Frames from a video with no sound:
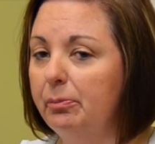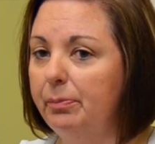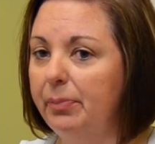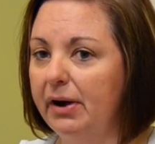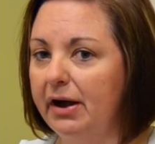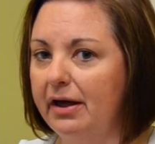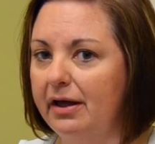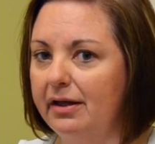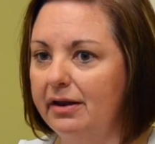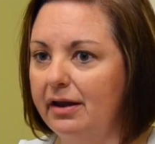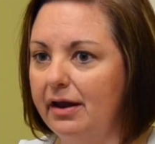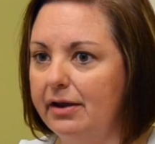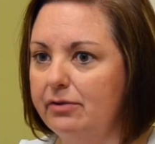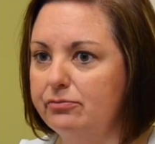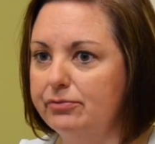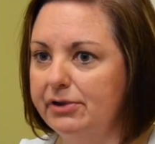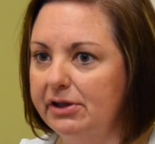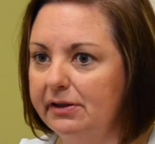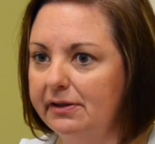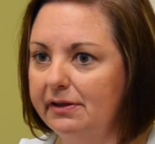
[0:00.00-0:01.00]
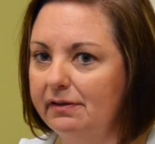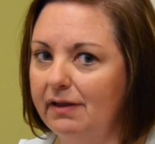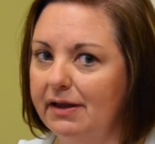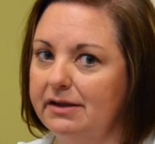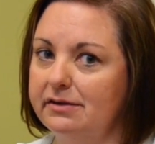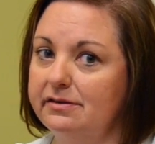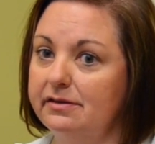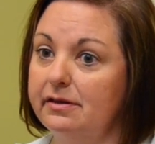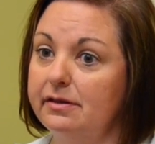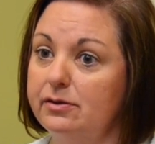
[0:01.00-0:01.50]
but I really
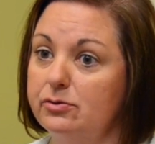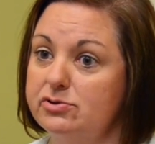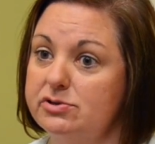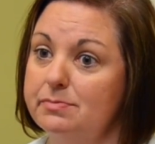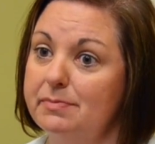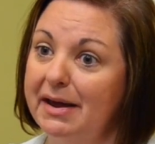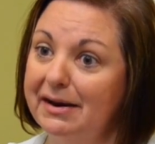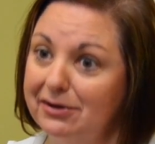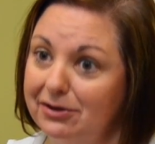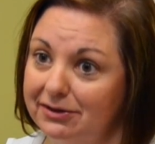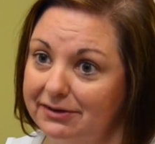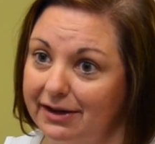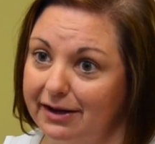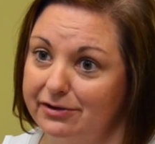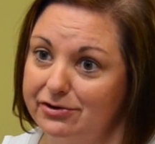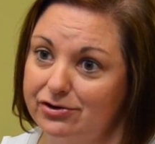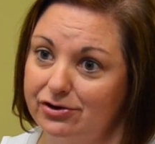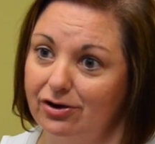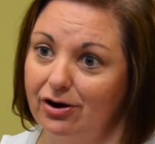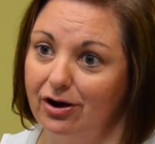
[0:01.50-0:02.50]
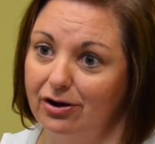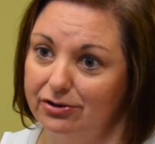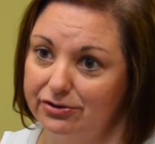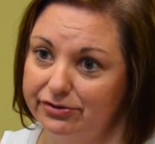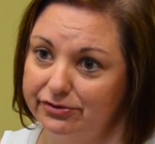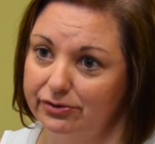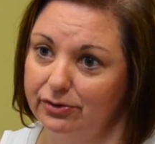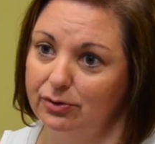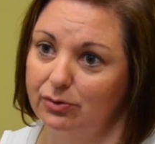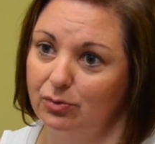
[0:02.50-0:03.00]
liked that there was a medical doctor
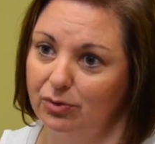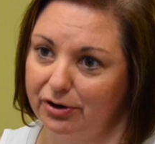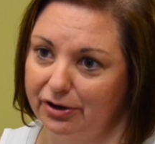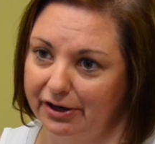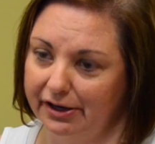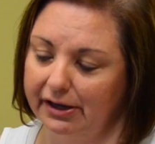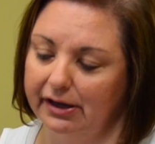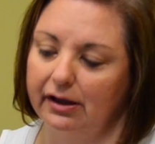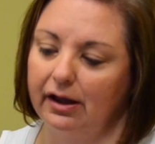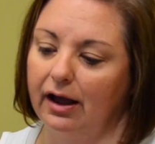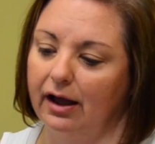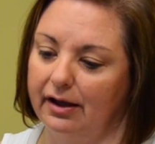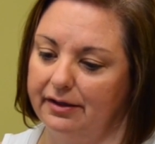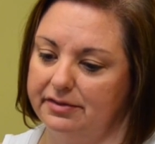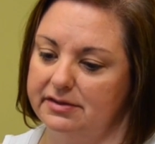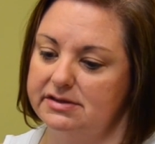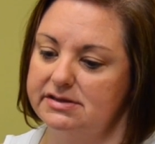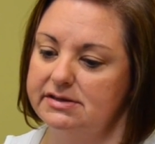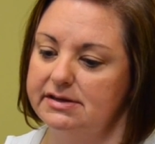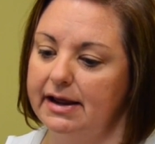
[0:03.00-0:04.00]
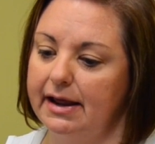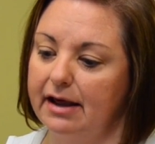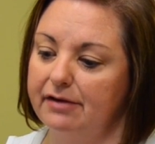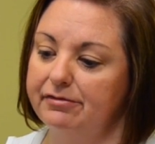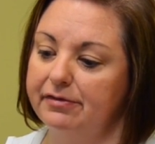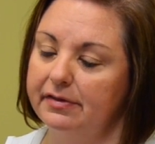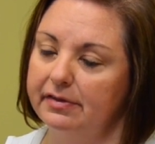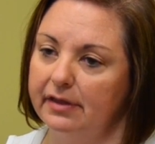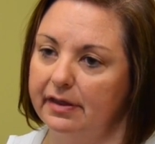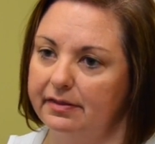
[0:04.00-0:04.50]
also working on the
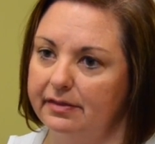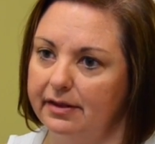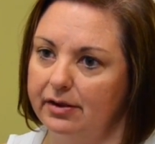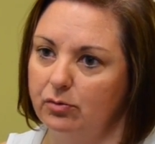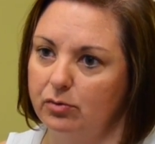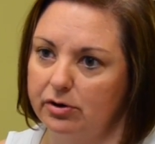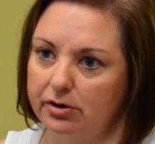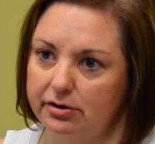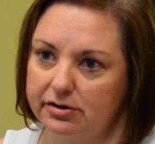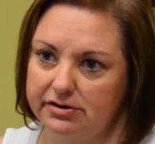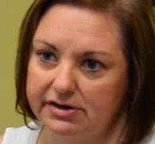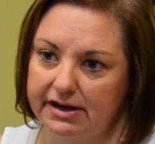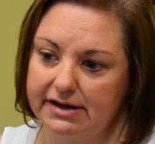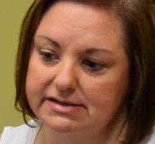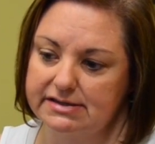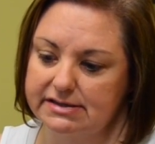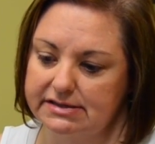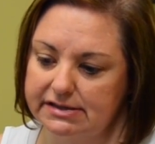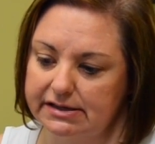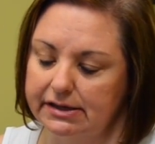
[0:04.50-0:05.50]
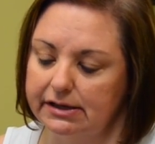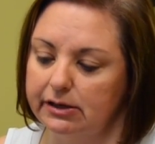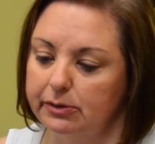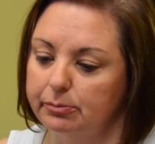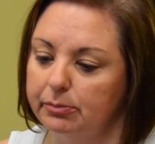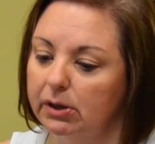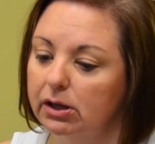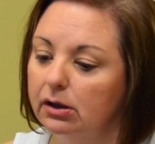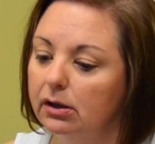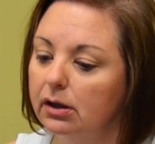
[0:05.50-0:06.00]
staff and that they worked as a
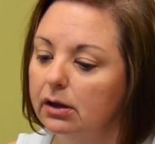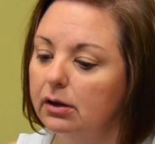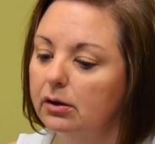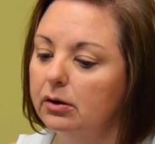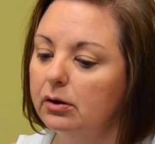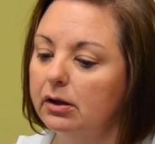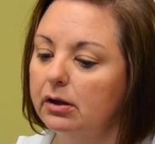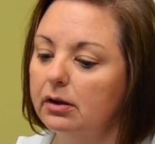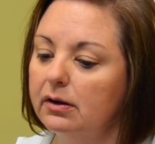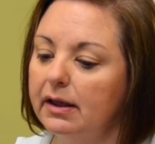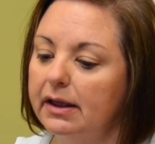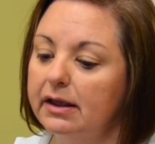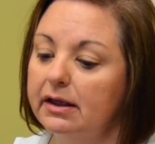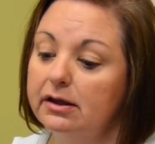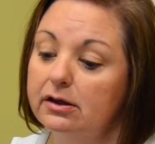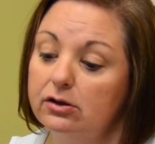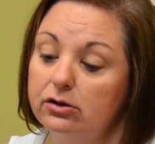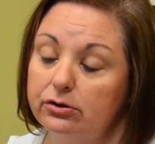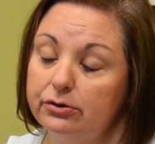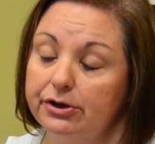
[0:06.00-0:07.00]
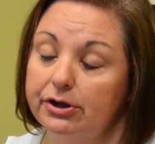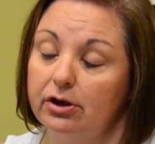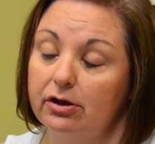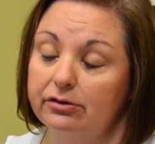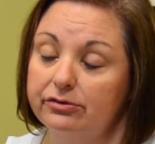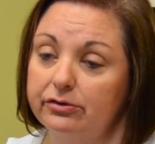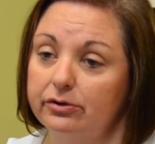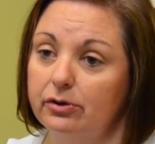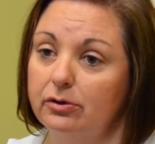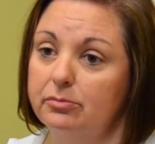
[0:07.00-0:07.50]
team, including
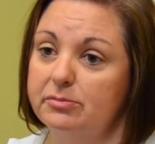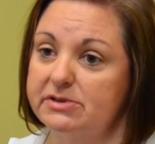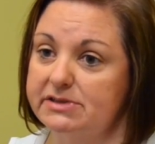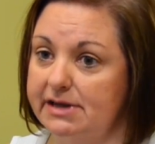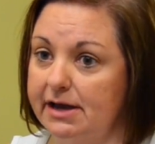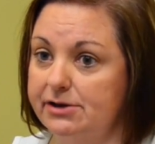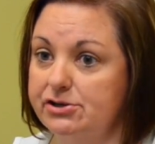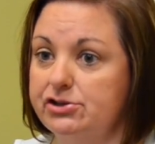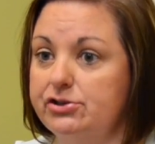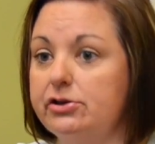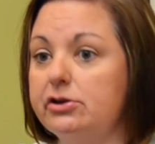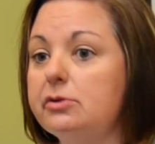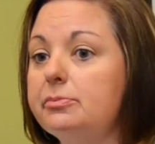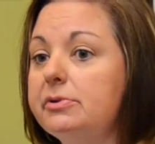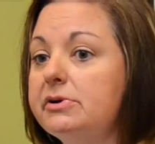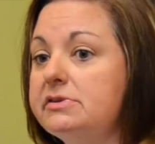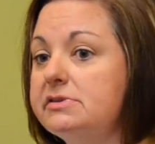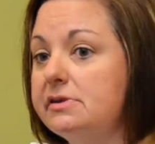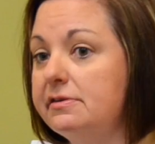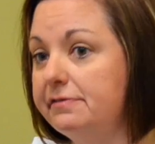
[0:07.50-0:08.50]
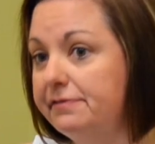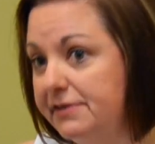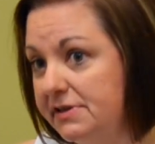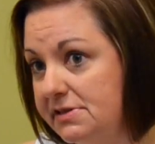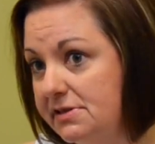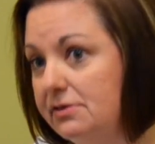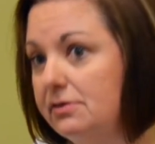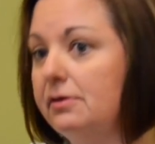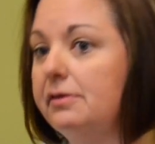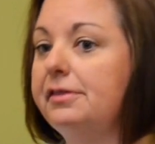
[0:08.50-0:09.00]
also massage therapists and
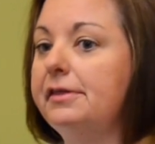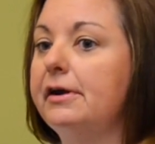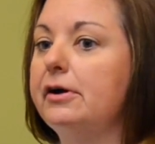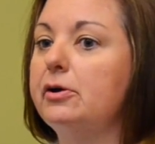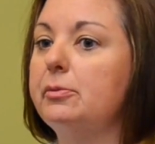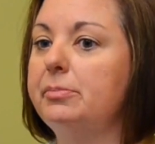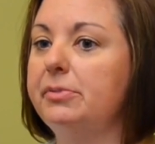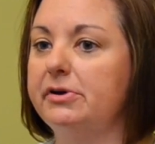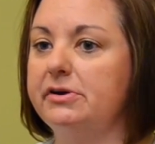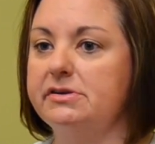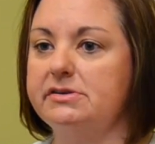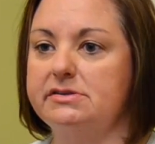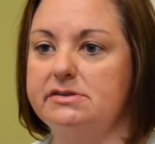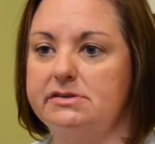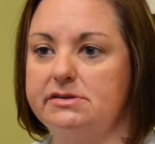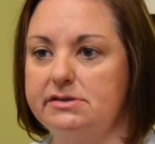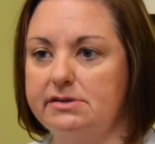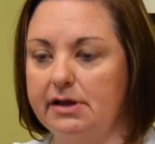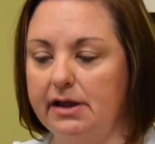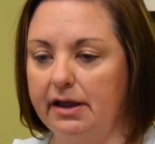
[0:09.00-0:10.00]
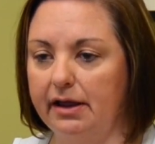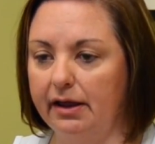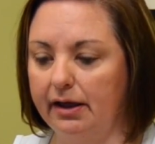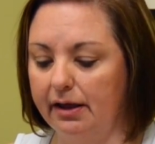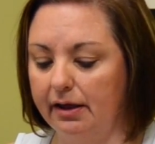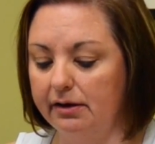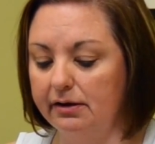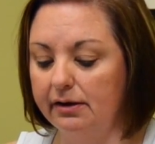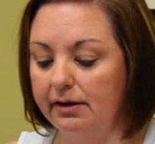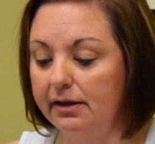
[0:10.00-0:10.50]
physical therapists
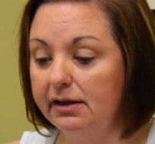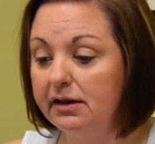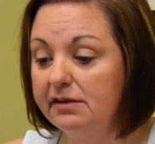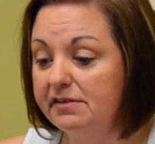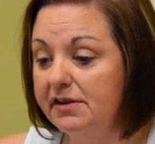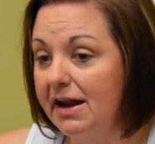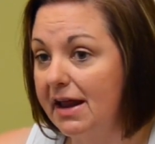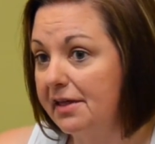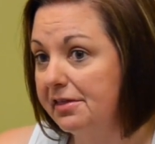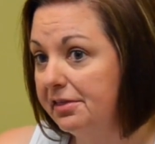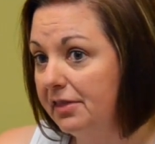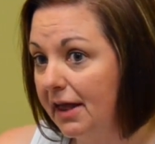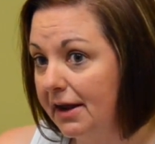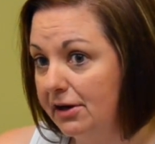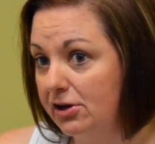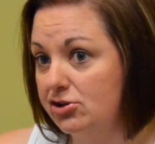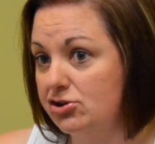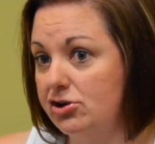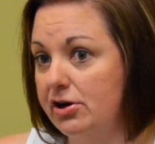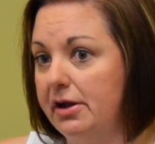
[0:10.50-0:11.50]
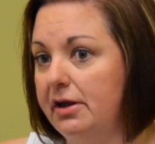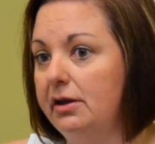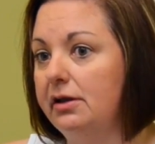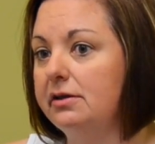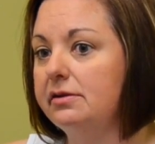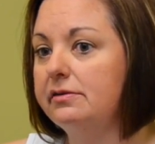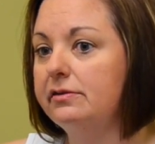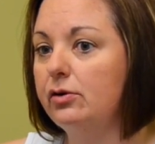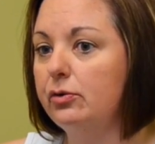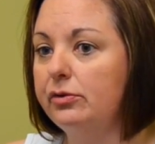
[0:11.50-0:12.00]
and even athletic
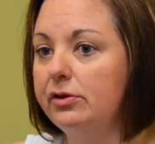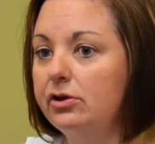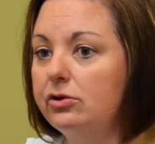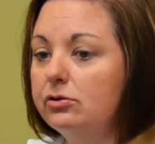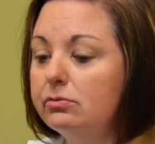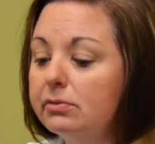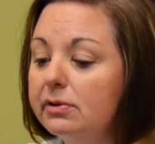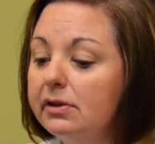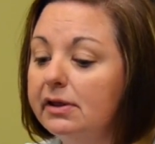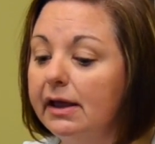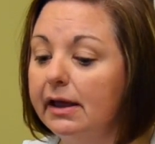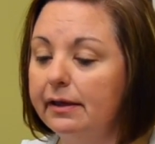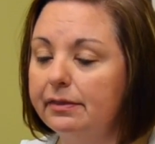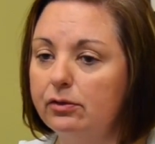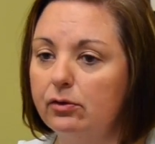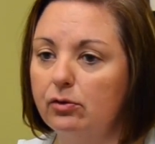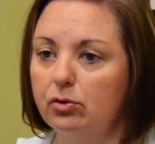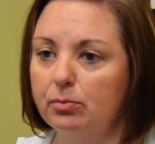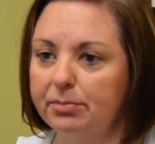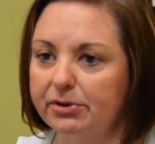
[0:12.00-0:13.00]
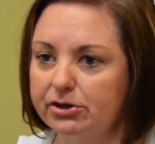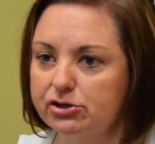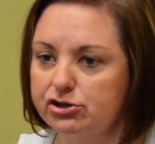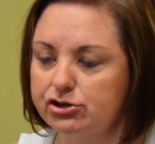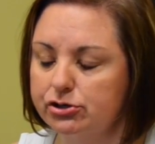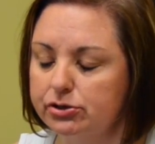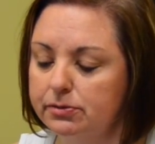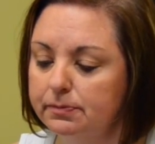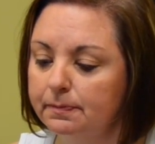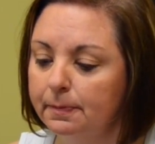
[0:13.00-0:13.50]
training, so that you really had the whole
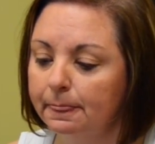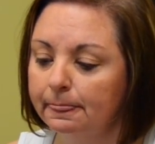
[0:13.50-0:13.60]
picture.